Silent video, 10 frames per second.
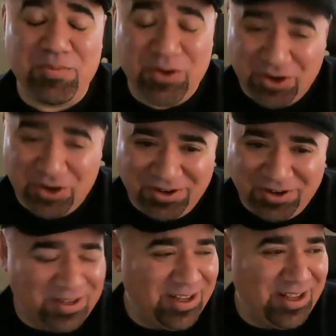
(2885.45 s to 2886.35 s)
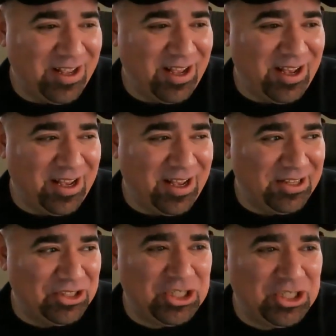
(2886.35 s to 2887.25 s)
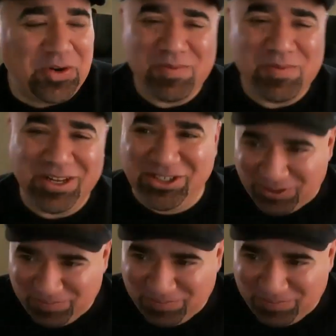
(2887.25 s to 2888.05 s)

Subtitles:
her. Joni Mitchell,